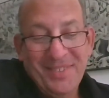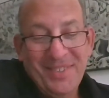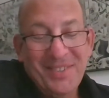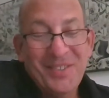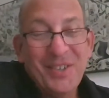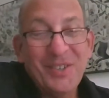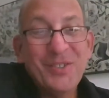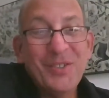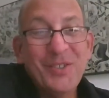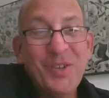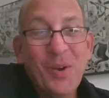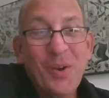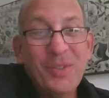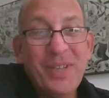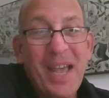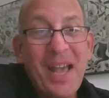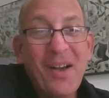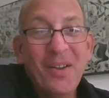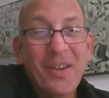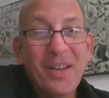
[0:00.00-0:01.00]
There's no
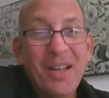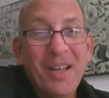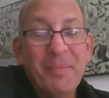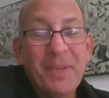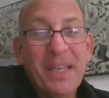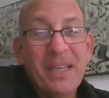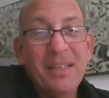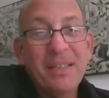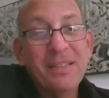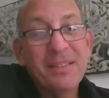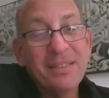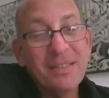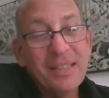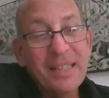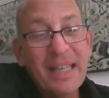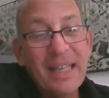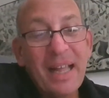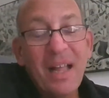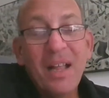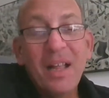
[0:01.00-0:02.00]
doubt. I mean,
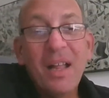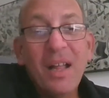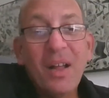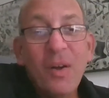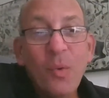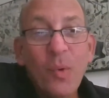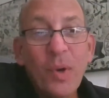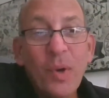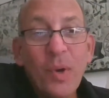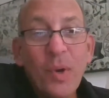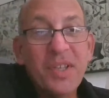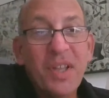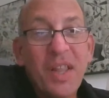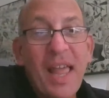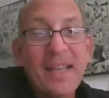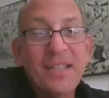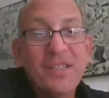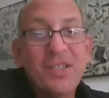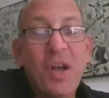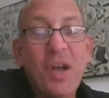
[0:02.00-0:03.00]
what's the
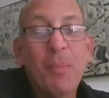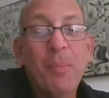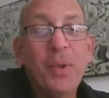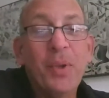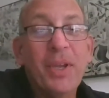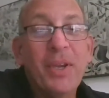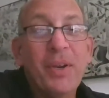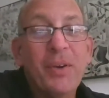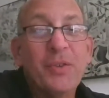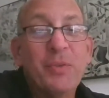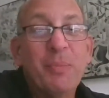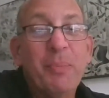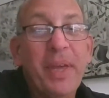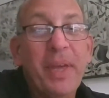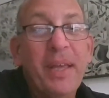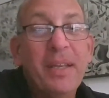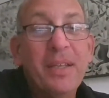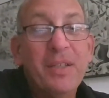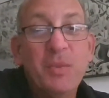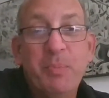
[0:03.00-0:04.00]
last couple of years
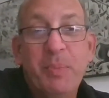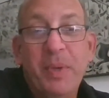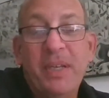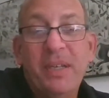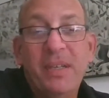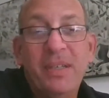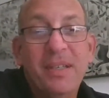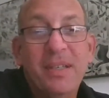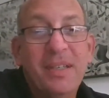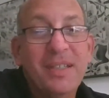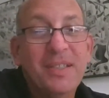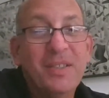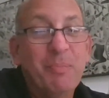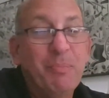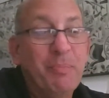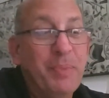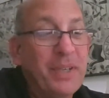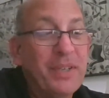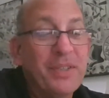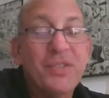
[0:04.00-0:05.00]
been? It's
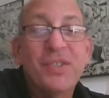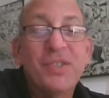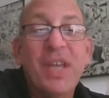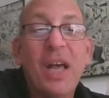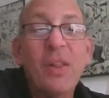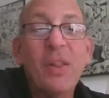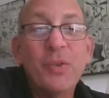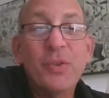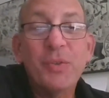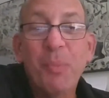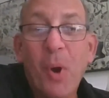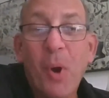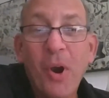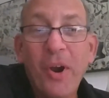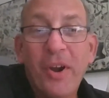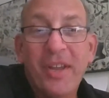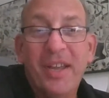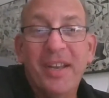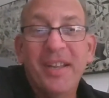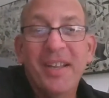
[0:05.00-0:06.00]
been a seller's
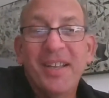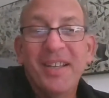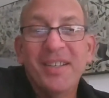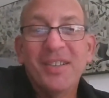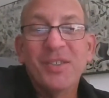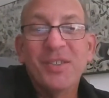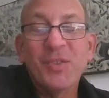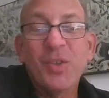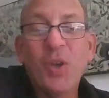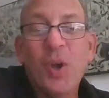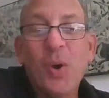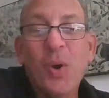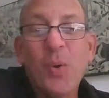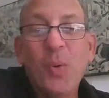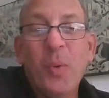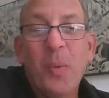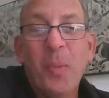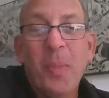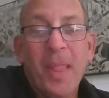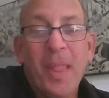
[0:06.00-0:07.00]
market.
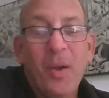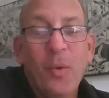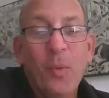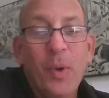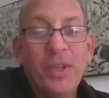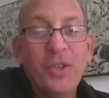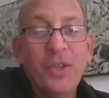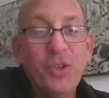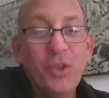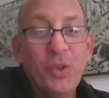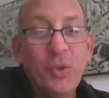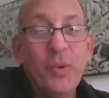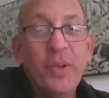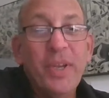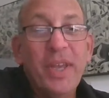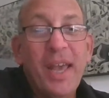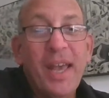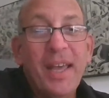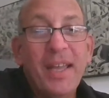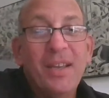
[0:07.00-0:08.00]
So when you
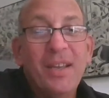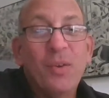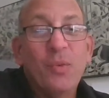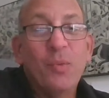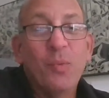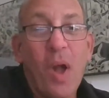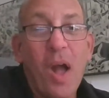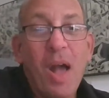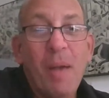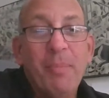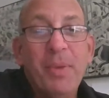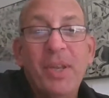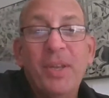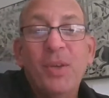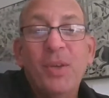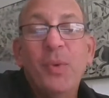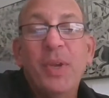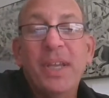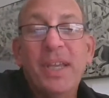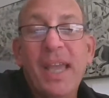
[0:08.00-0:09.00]
get Robin
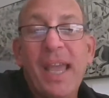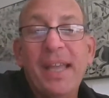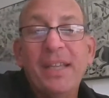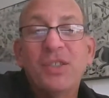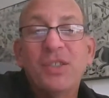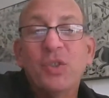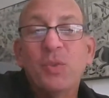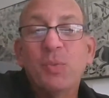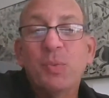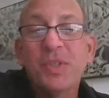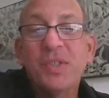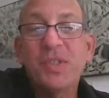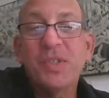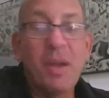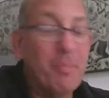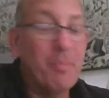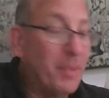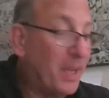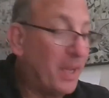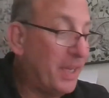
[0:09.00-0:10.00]
who engages with
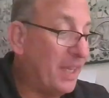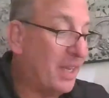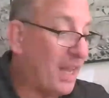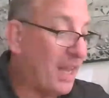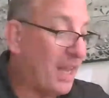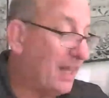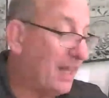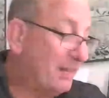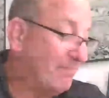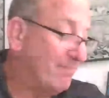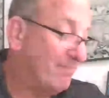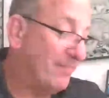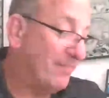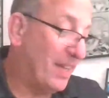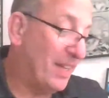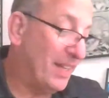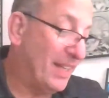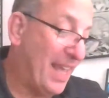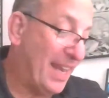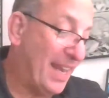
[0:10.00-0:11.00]
somebody, and I've
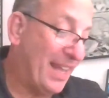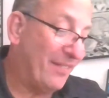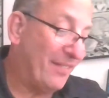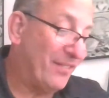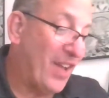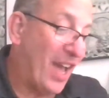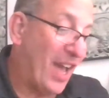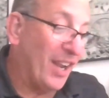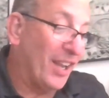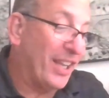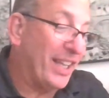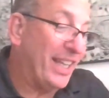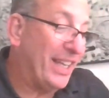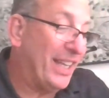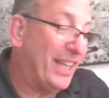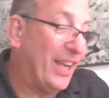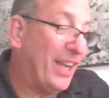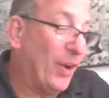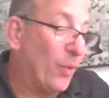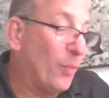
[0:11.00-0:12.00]
got a
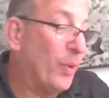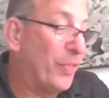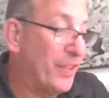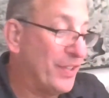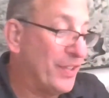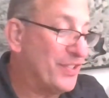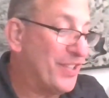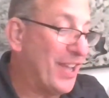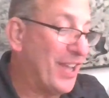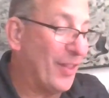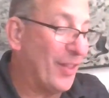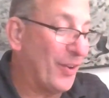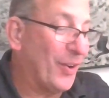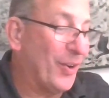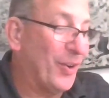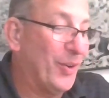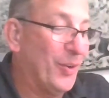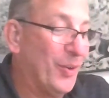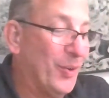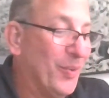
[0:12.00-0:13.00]
lead here with a seller
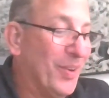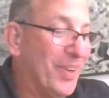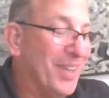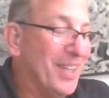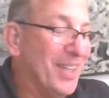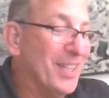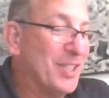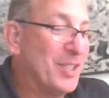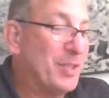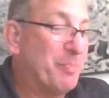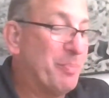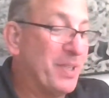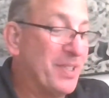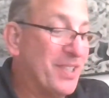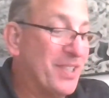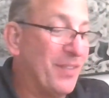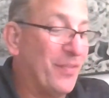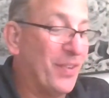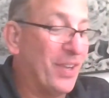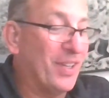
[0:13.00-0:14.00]
who
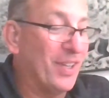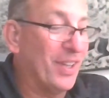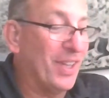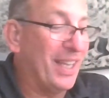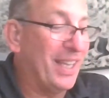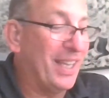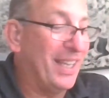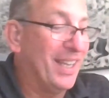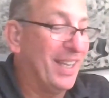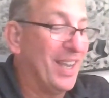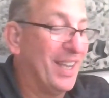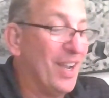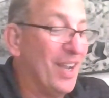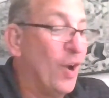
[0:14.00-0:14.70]
specifically